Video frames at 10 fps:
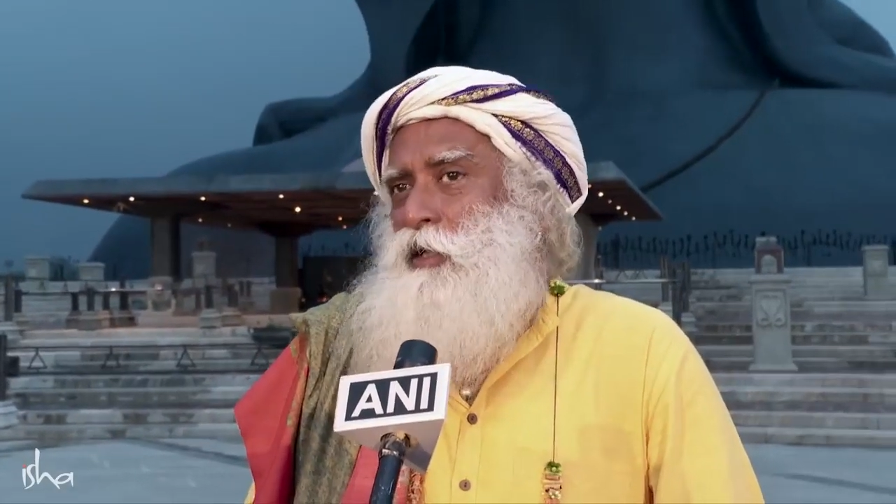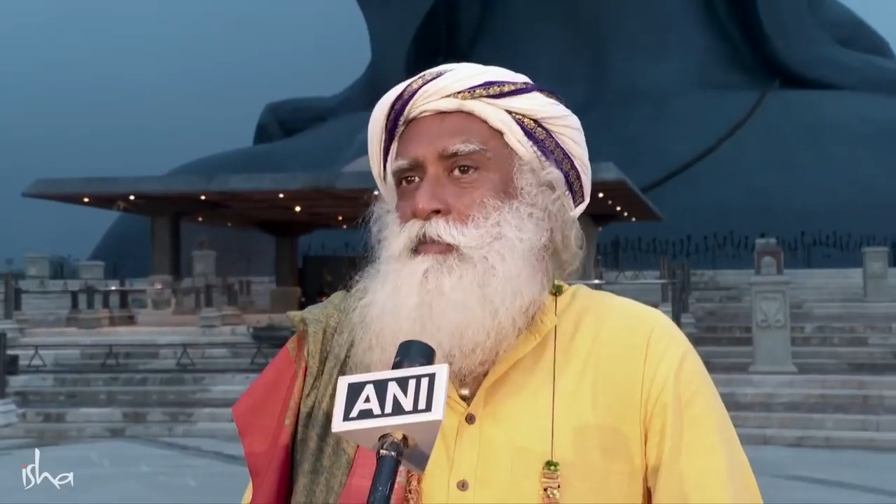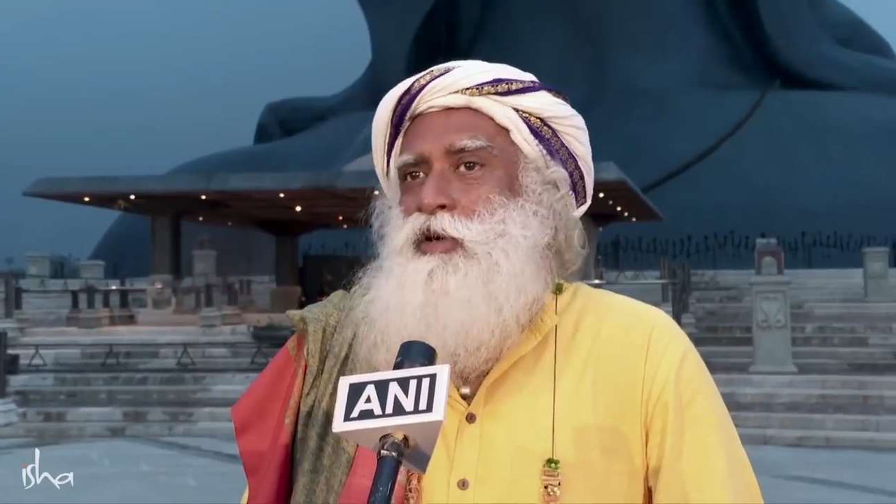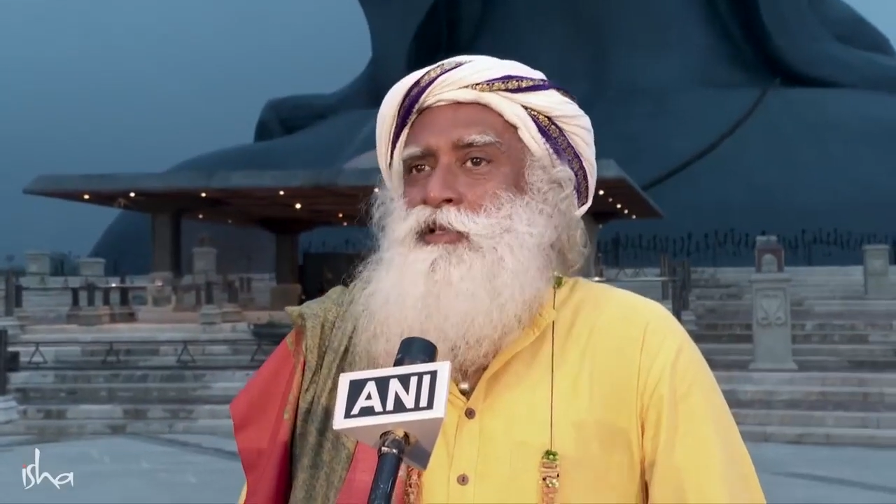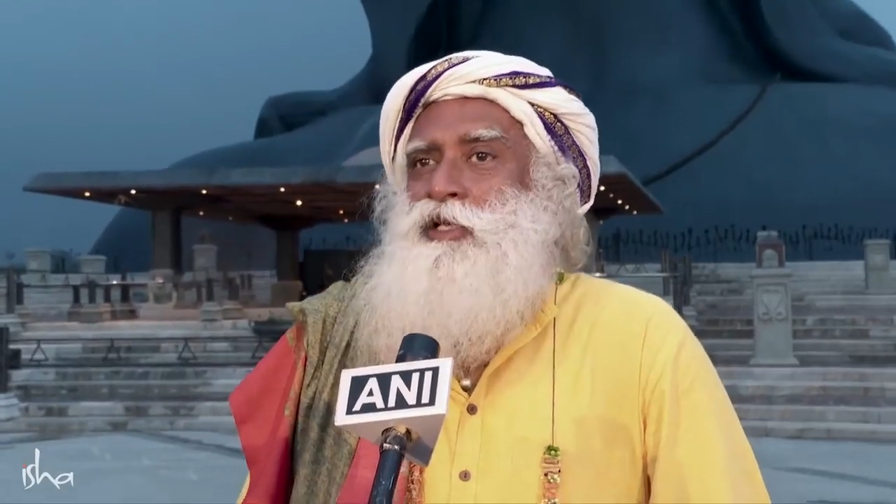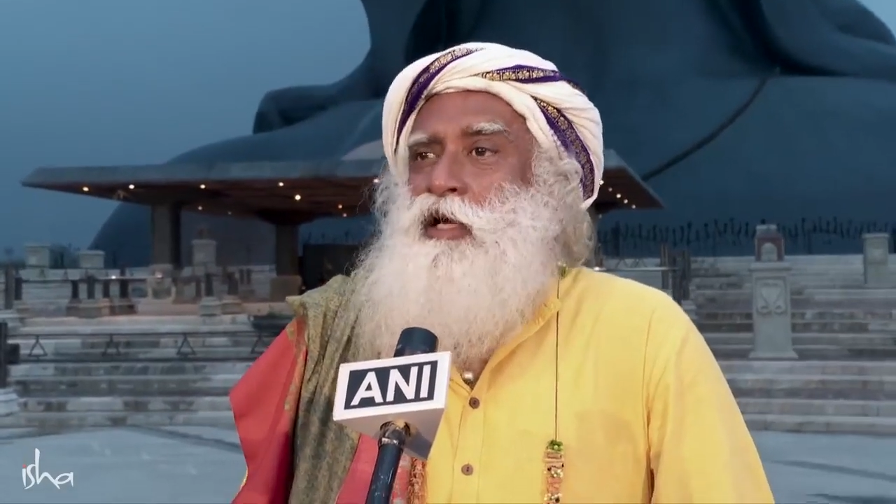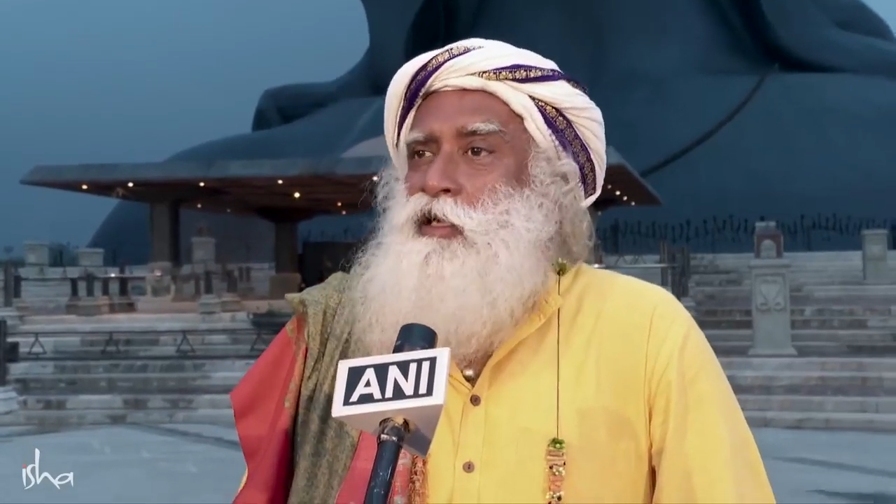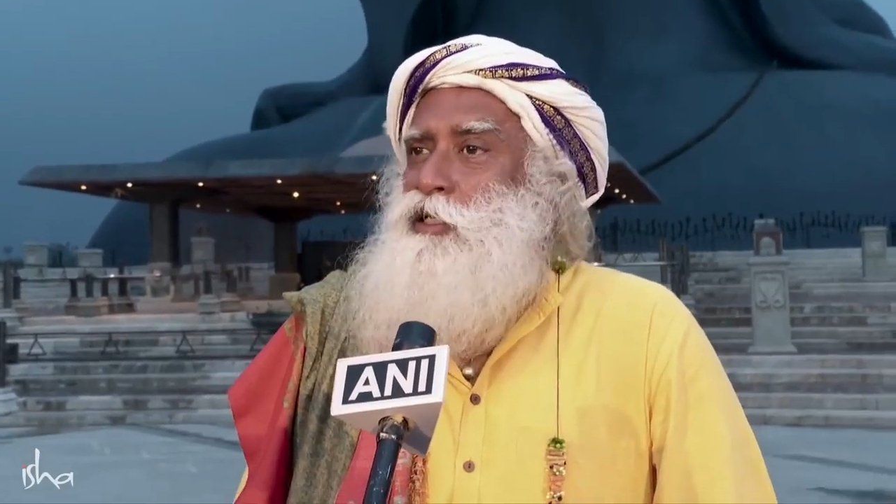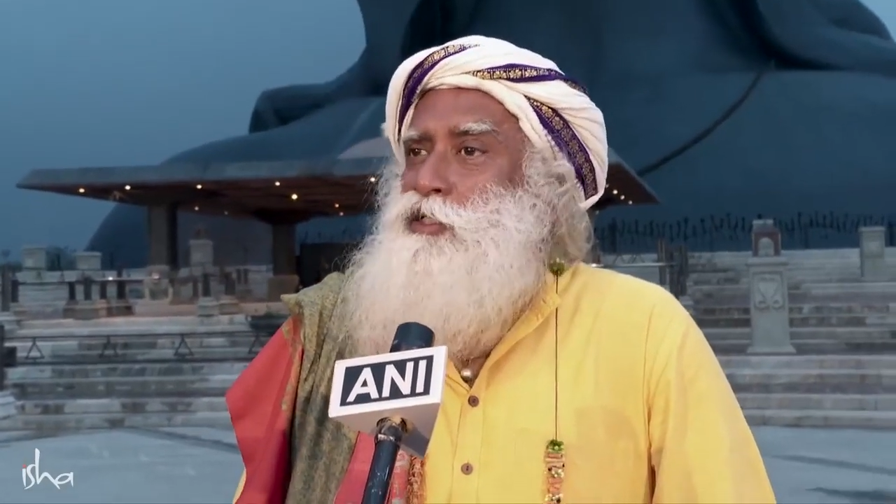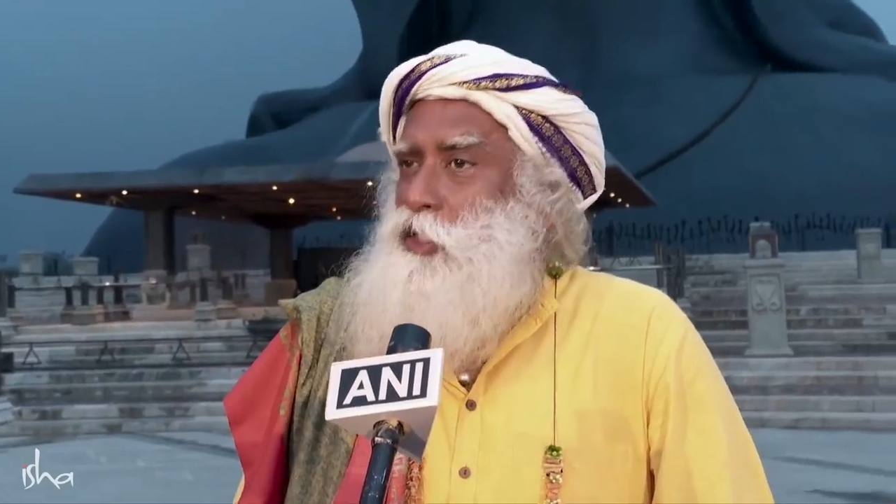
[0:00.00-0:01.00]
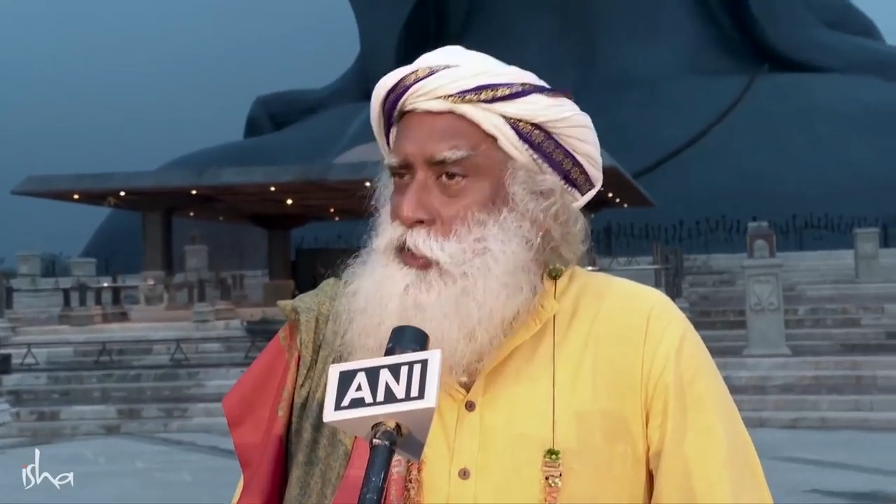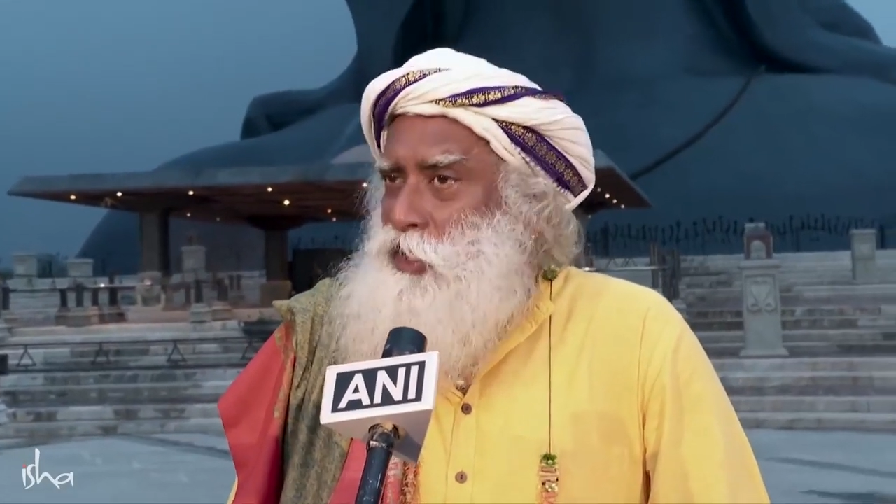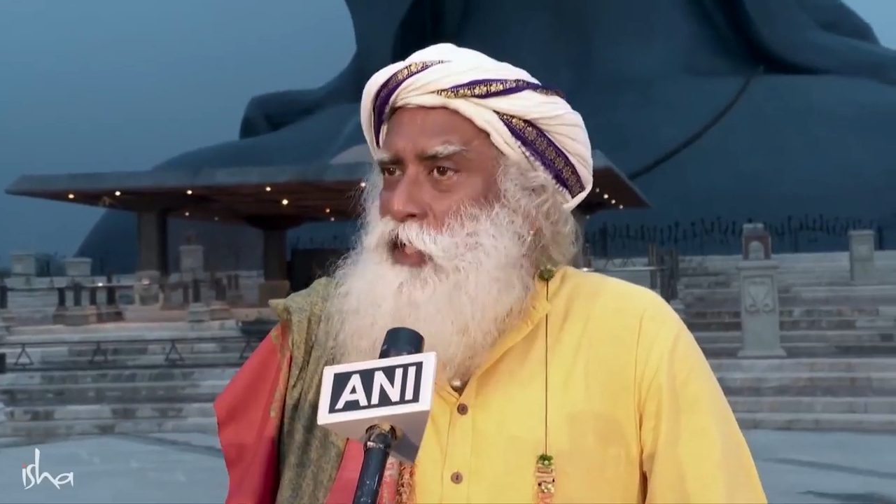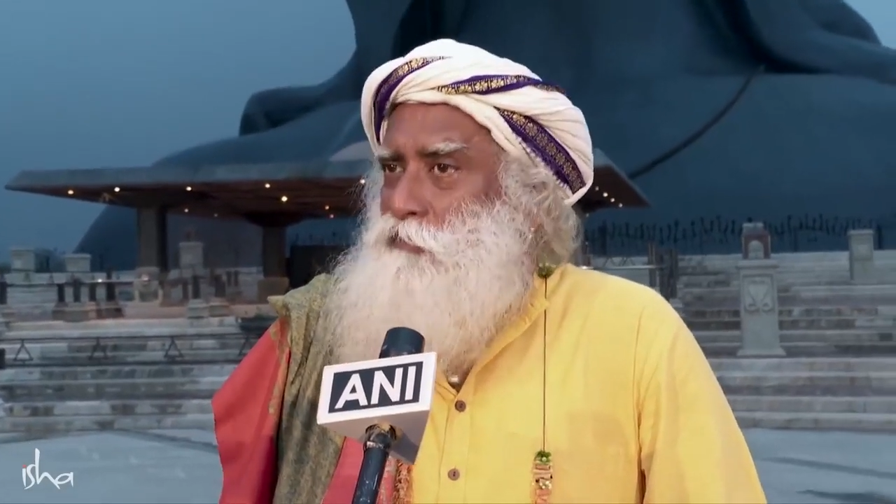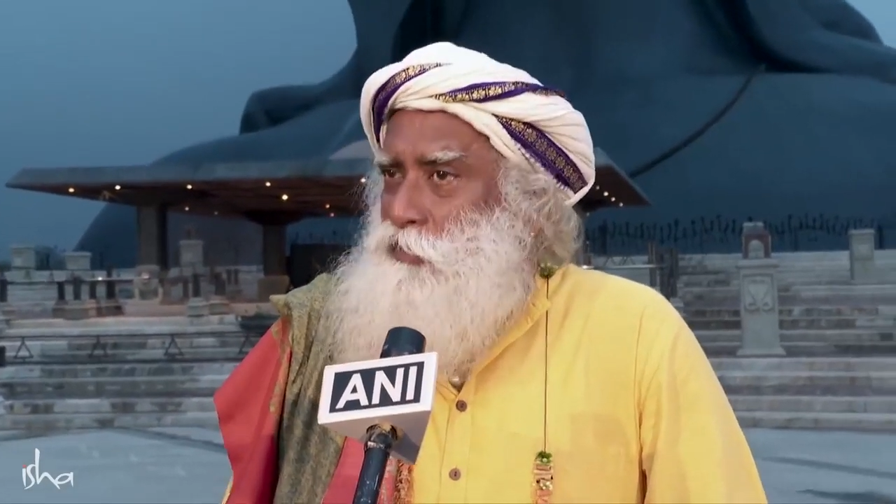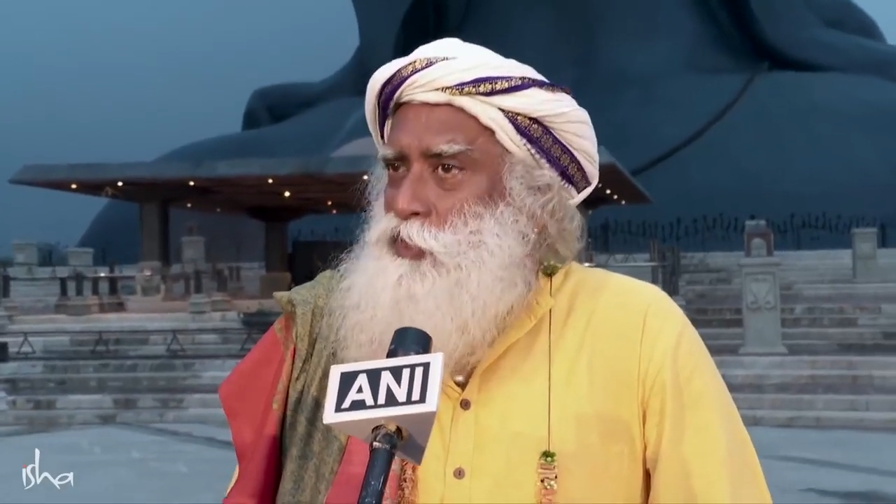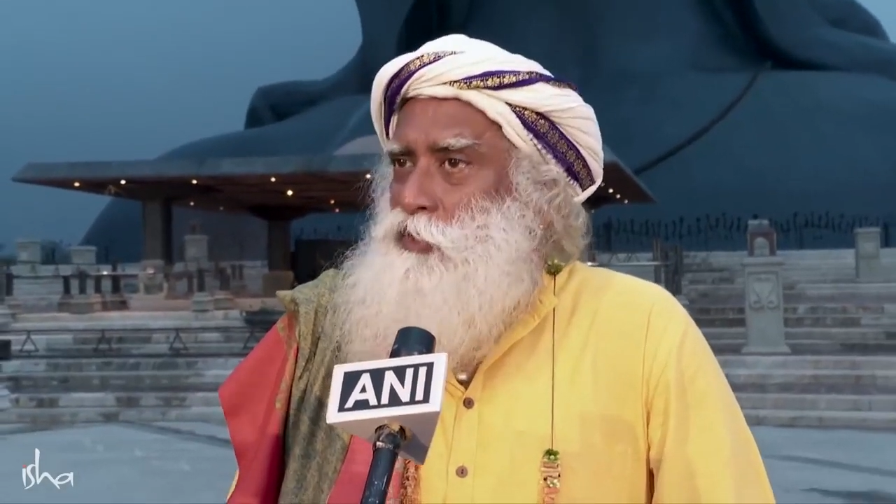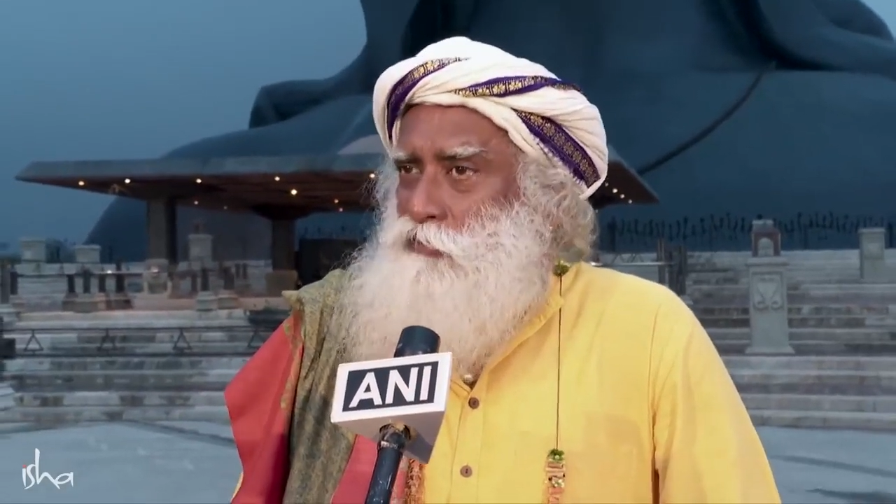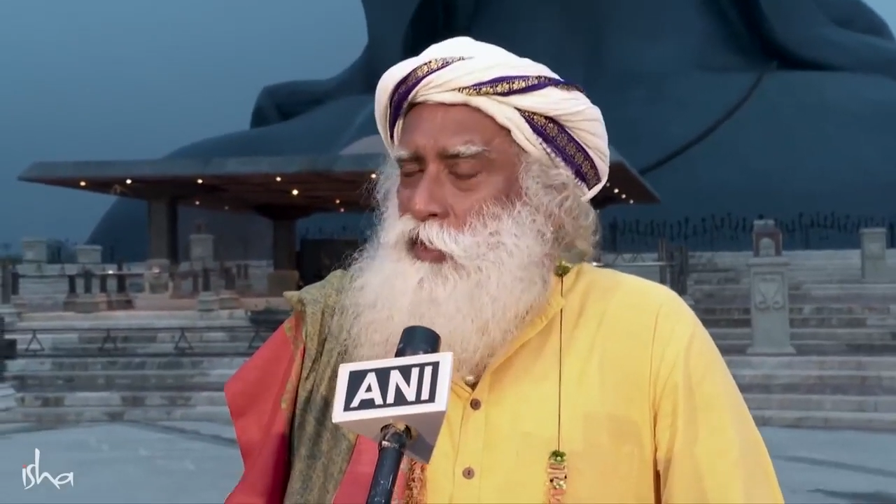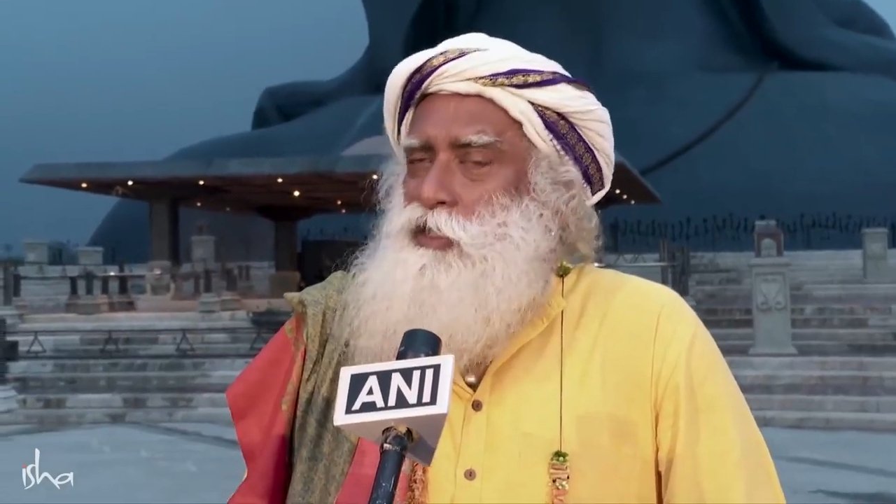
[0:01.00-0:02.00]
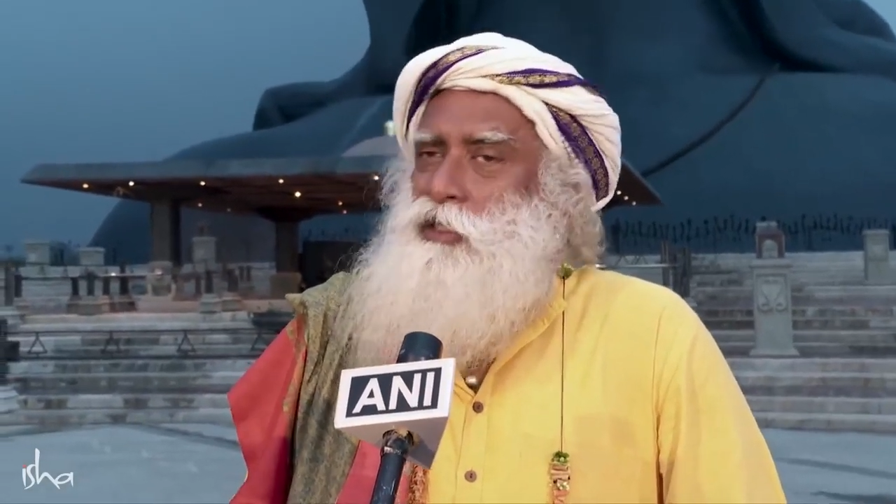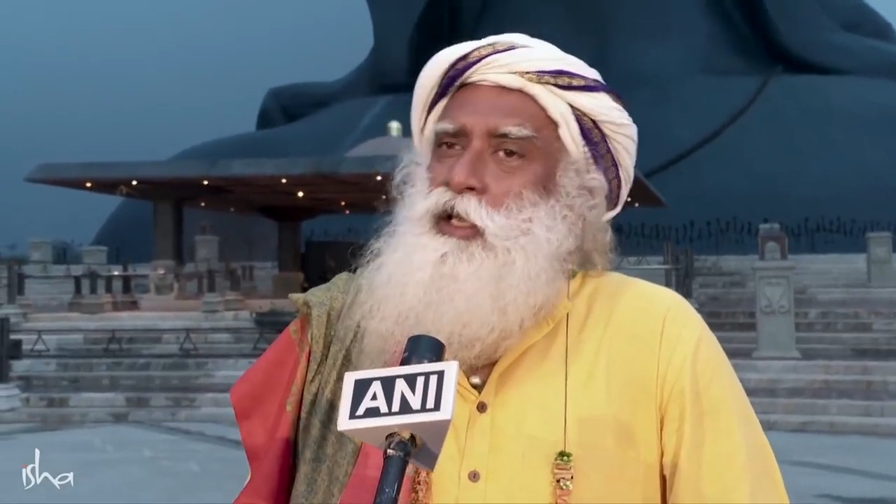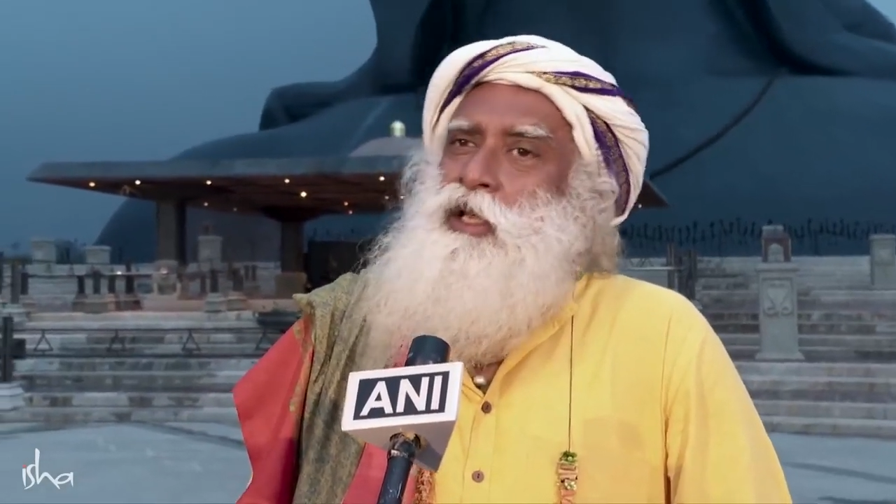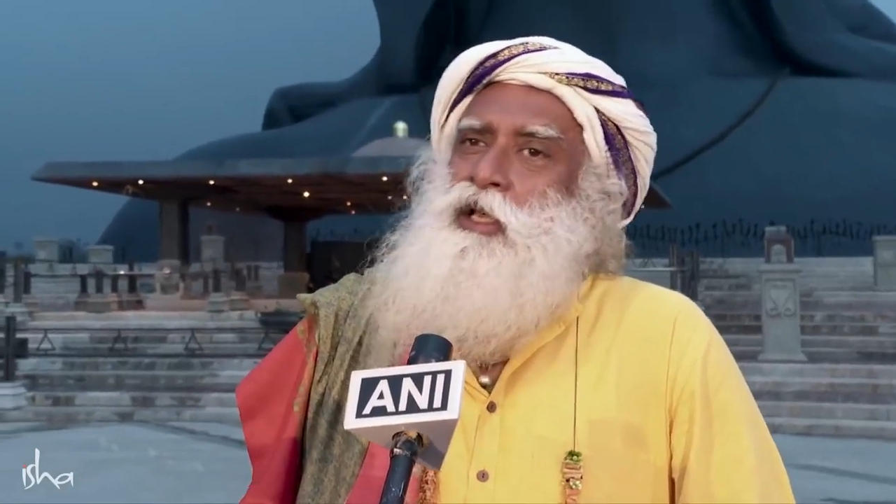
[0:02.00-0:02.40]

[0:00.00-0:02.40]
because the agriculture itself is different.